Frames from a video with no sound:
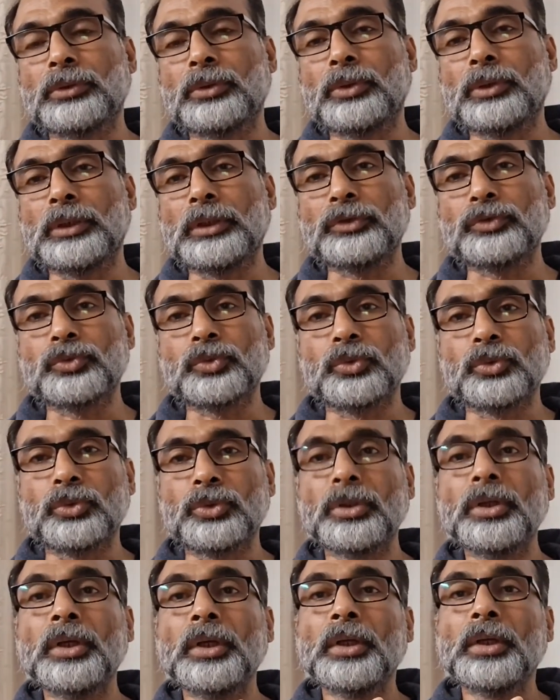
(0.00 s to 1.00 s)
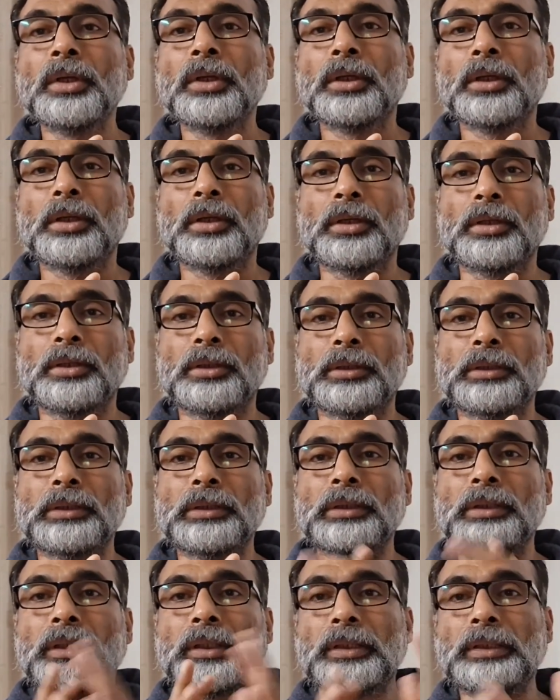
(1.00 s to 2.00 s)
Okay, so
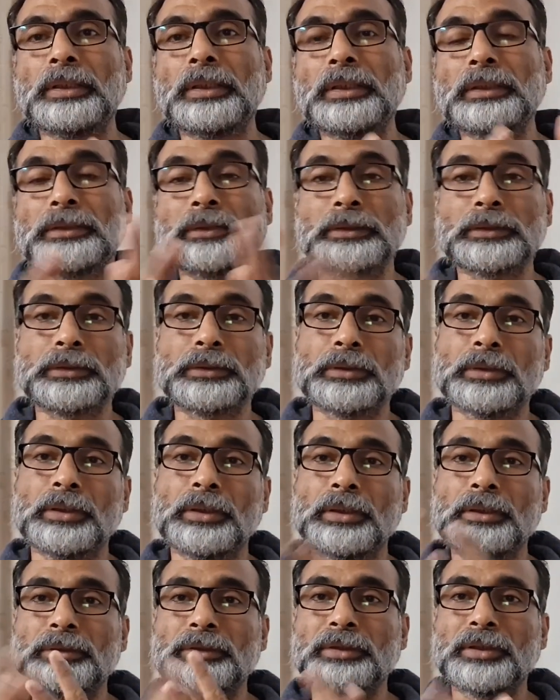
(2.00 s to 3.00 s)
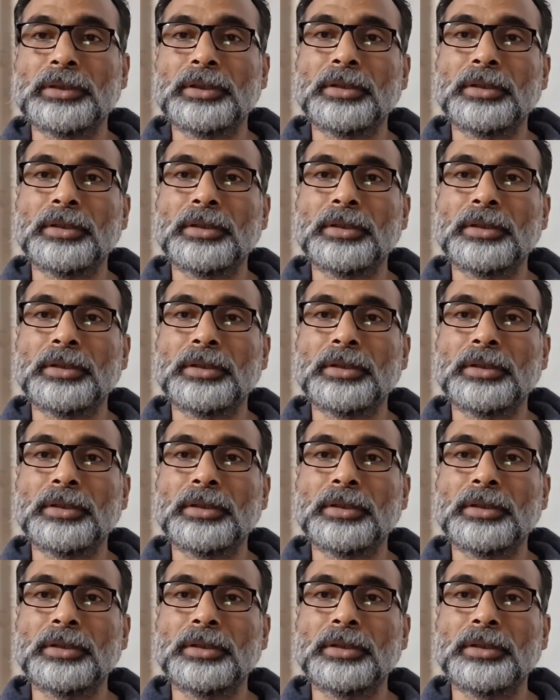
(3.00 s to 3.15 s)
this is